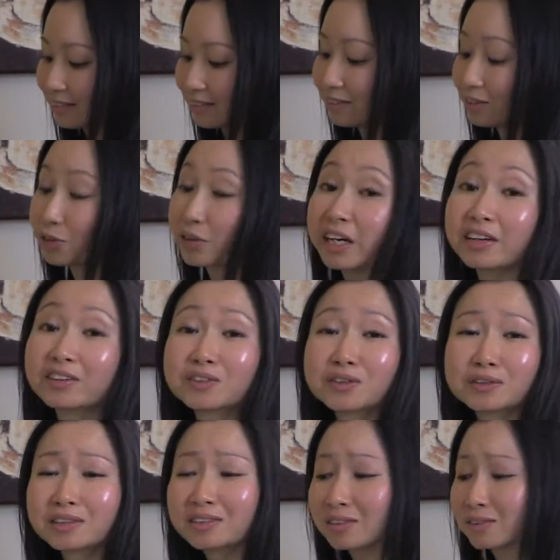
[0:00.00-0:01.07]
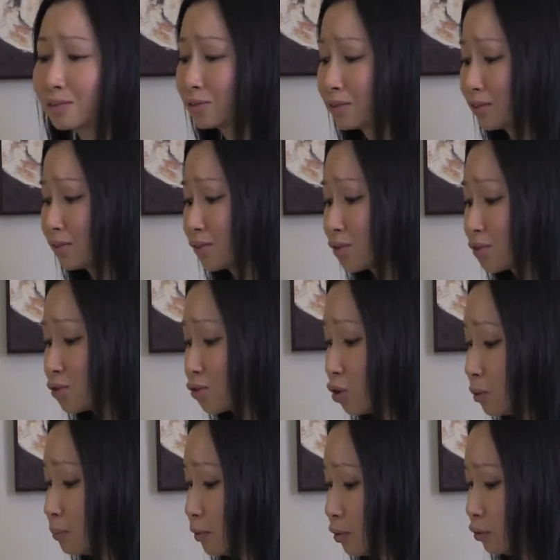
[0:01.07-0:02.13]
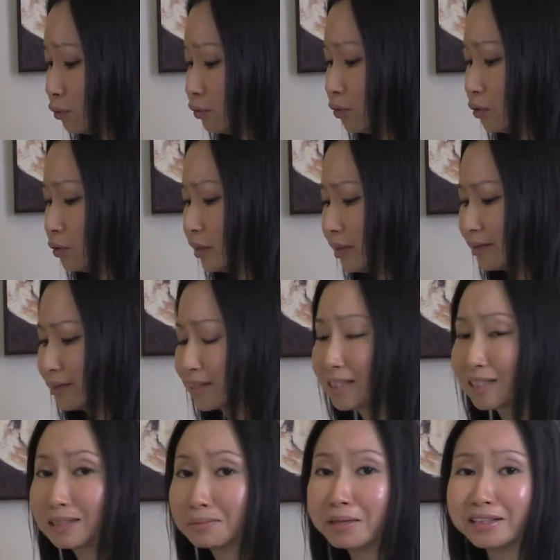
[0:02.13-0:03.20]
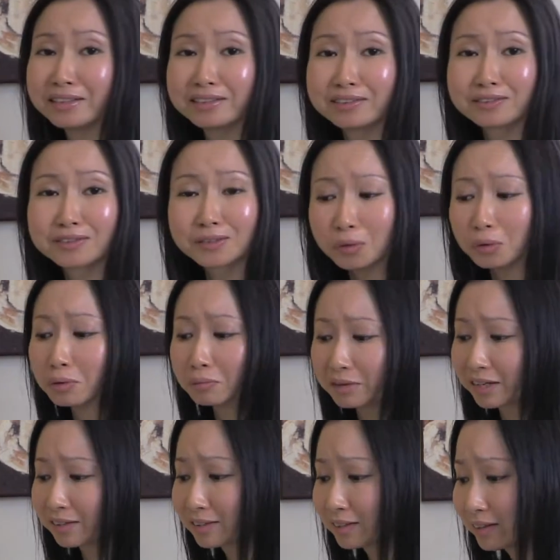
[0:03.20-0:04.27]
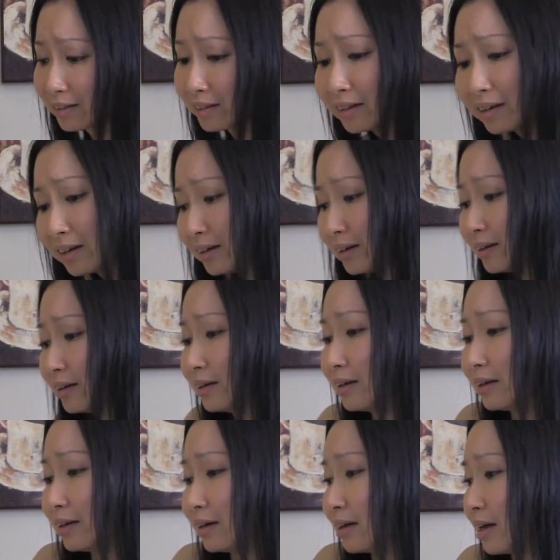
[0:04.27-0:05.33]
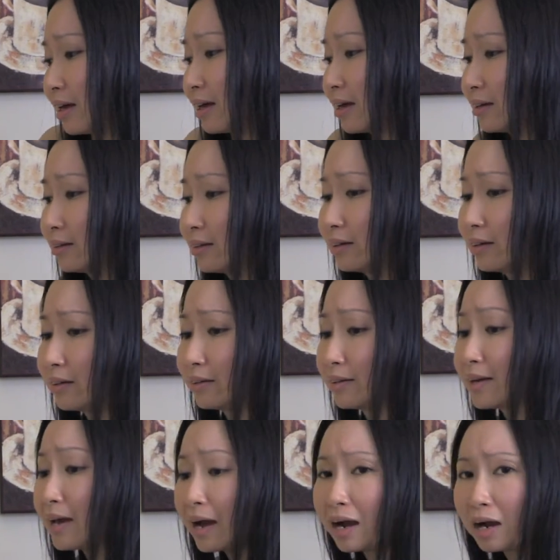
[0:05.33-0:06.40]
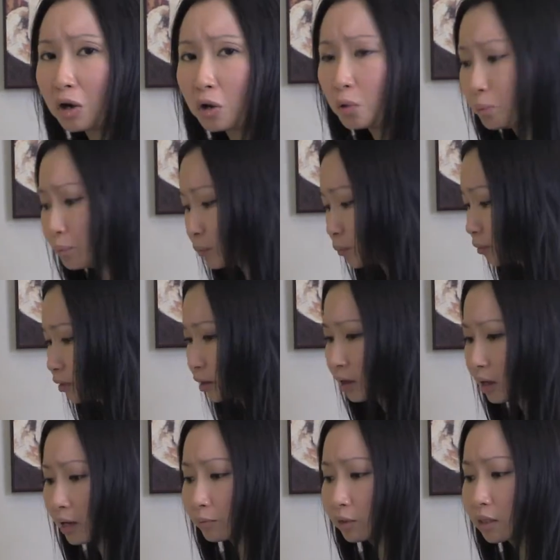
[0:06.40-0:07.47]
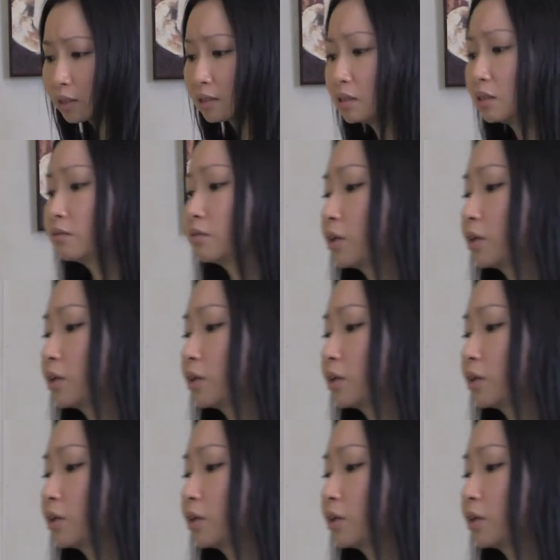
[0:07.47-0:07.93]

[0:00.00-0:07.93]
Okay, so this is looking so beautiful and it's smelling so amazing. And now I'm gonna see if the